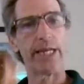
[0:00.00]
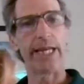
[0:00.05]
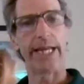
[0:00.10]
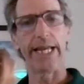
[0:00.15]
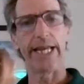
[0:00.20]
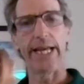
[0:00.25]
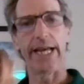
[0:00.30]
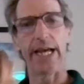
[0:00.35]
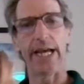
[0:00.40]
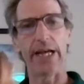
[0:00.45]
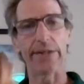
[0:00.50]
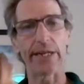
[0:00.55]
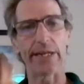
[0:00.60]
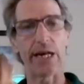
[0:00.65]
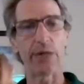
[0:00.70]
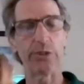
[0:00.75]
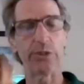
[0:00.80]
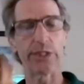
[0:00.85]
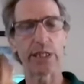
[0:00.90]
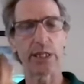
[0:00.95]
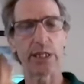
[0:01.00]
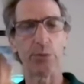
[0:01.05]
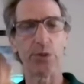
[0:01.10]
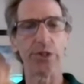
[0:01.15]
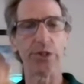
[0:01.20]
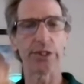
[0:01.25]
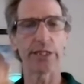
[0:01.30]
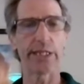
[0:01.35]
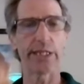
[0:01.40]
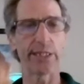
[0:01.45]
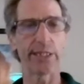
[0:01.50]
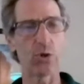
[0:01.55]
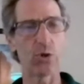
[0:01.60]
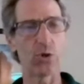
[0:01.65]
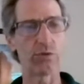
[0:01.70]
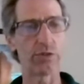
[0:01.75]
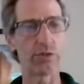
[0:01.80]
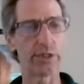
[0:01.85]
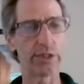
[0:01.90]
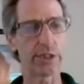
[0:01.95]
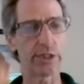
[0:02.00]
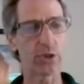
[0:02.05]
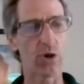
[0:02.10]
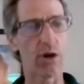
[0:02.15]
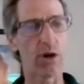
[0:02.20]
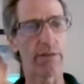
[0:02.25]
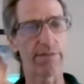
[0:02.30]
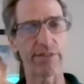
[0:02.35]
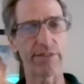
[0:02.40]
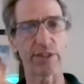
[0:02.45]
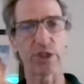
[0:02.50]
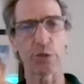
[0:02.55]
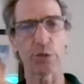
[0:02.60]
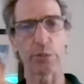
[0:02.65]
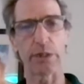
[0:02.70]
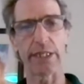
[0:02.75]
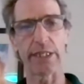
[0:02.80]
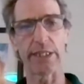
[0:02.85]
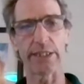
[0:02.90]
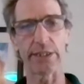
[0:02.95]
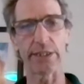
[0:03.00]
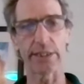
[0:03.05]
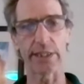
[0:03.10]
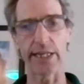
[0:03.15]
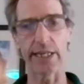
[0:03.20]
And I was able to take over this office space